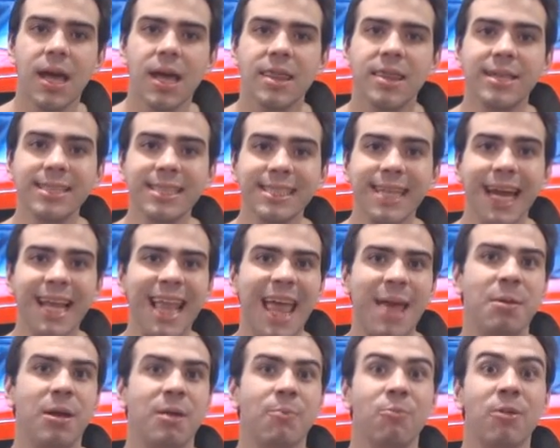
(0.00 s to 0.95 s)
This
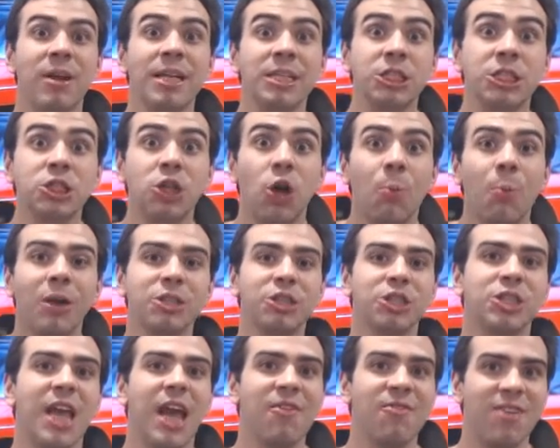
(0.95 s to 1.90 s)
dynamic brings so much
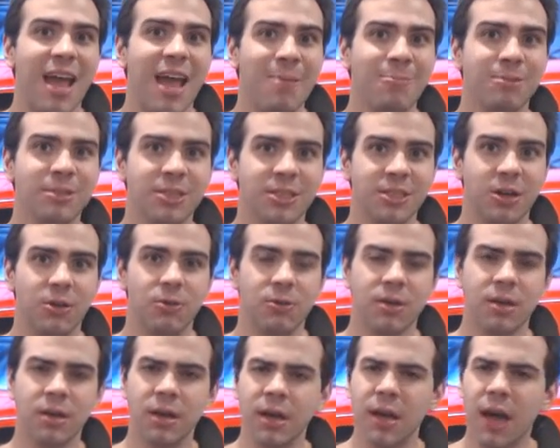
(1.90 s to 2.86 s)
to every
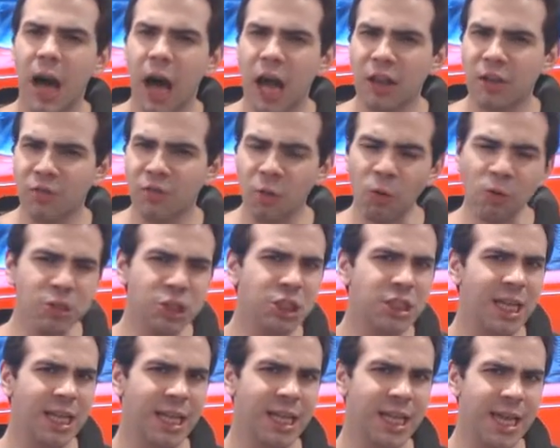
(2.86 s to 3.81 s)
episode.
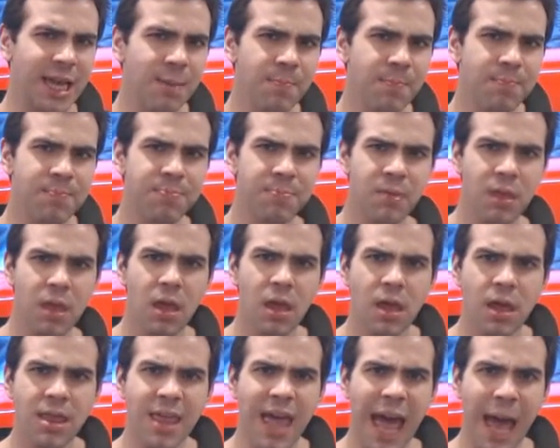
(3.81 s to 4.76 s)
Unfortunately,
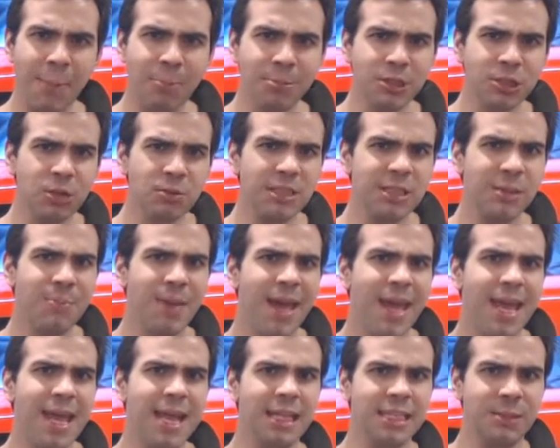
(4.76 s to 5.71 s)
the episodes that
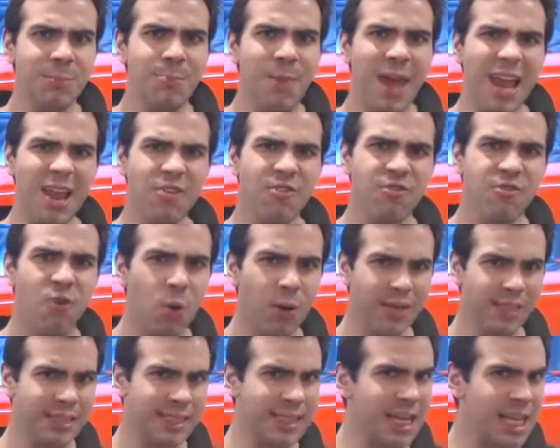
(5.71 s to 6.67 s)
make it its main
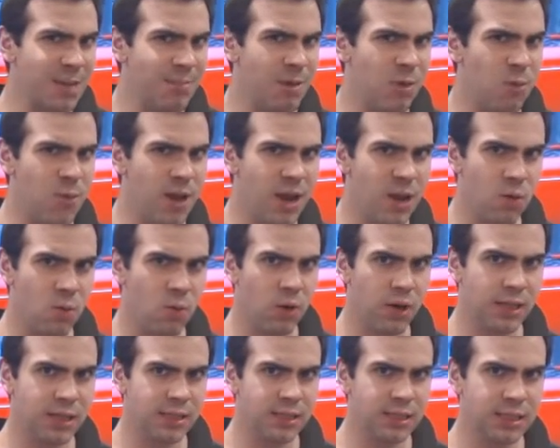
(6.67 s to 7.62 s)
focus tend to be weaker
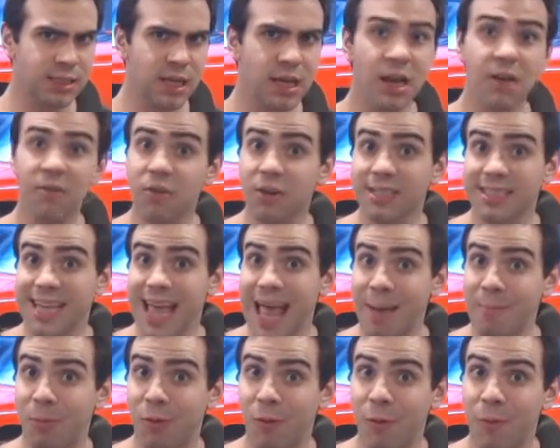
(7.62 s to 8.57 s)
ones. For
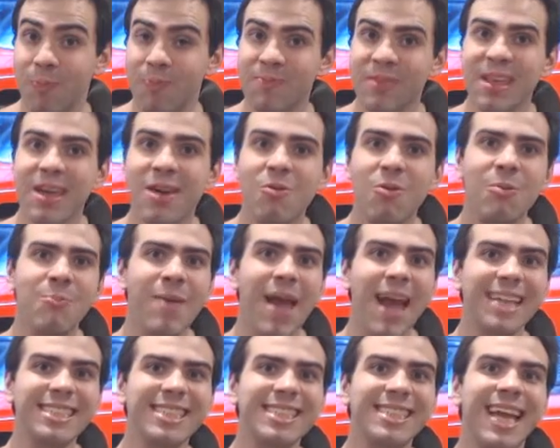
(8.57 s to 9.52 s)
example, when
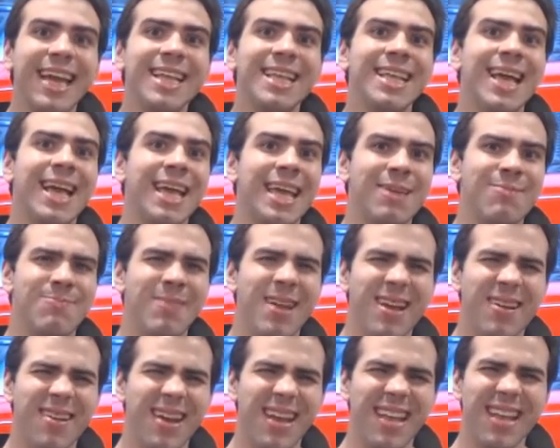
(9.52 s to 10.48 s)
Max and 99 get
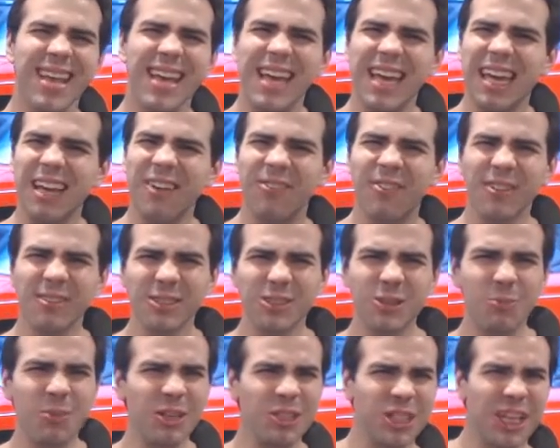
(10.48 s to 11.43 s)
married, it feels
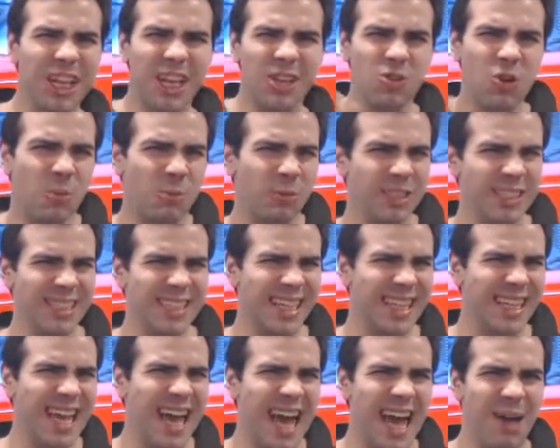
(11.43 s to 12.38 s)
too much like a normal
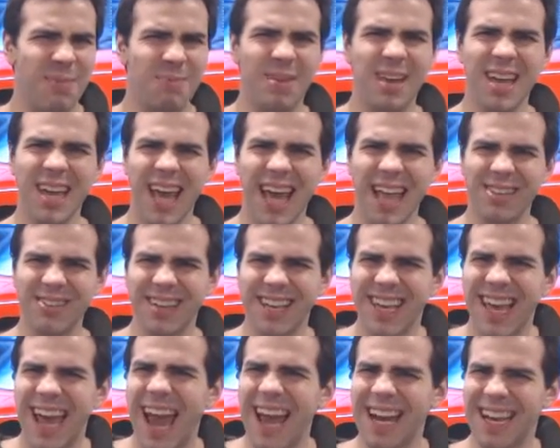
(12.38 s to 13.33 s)
sitcom, and you
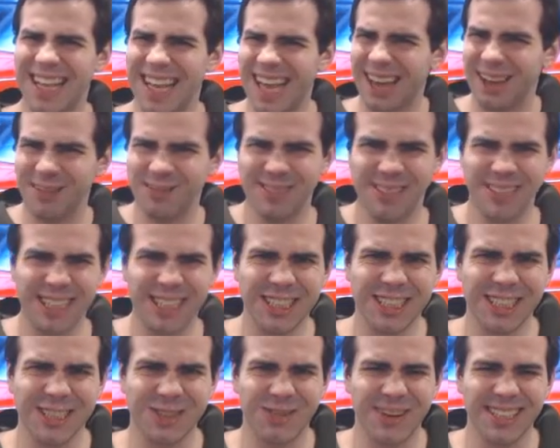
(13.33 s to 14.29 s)
can kind of tell it was done
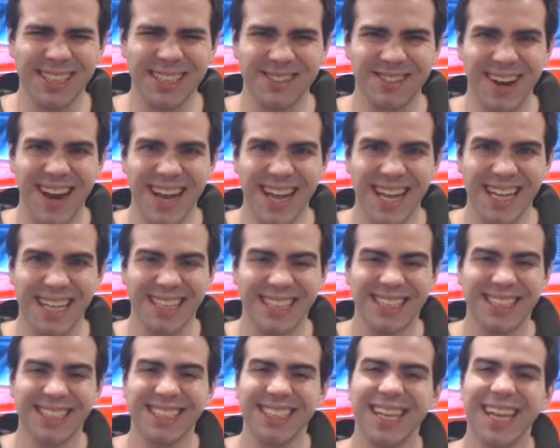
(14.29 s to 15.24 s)
just to raise the
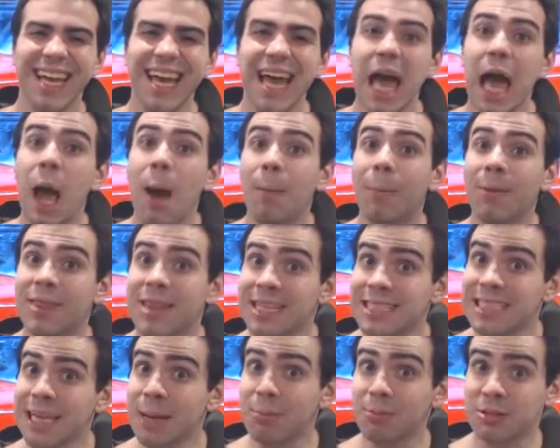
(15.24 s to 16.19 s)
ratings. But
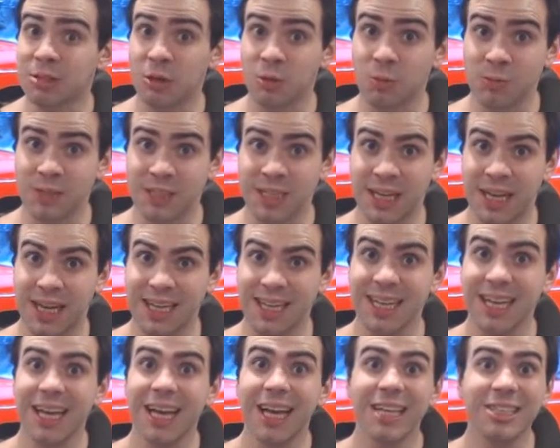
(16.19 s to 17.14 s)
this episode was
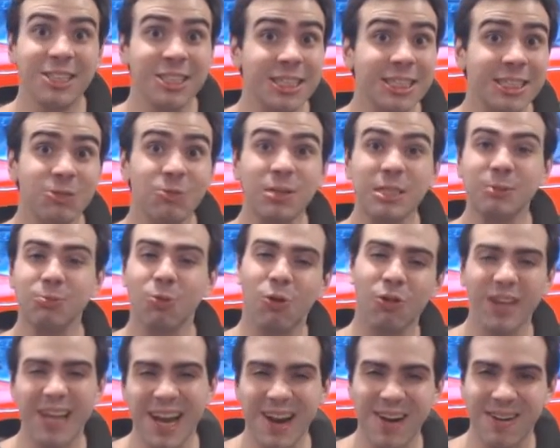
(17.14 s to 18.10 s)
done just to explore
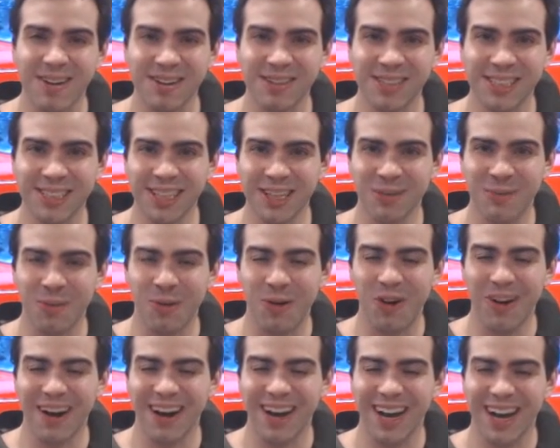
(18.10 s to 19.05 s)
the characters a little
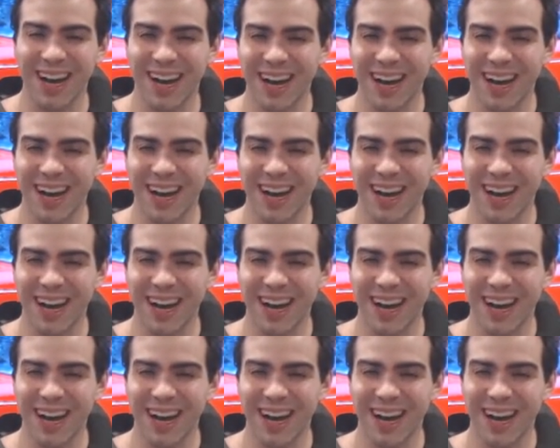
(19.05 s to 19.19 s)
more.